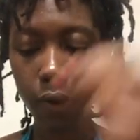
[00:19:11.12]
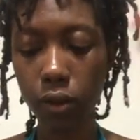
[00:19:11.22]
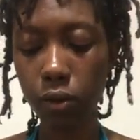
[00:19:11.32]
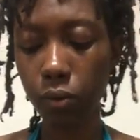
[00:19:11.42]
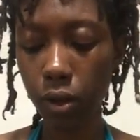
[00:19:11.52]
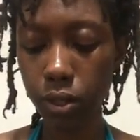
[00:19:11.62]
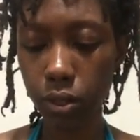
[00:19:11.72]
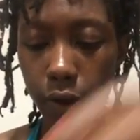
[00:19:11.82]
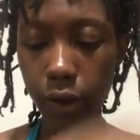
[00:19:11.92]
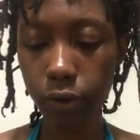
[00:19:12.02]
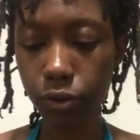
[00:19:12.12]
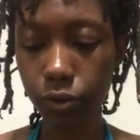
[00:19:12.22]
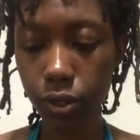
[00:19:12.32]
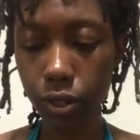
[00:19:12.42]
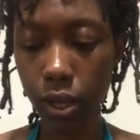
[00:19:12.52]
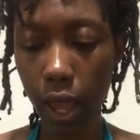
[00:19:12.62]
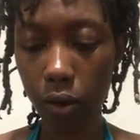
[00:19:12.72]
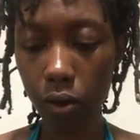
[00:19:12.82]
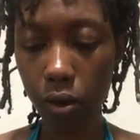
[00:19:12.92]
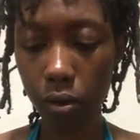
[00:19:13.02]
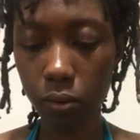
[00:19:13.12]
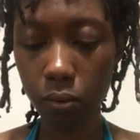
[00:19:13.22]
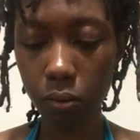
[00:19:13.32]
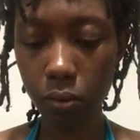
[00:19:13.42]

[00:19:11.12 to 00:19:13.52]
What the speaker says: Father of Wands and the Father of Swords in the outcome.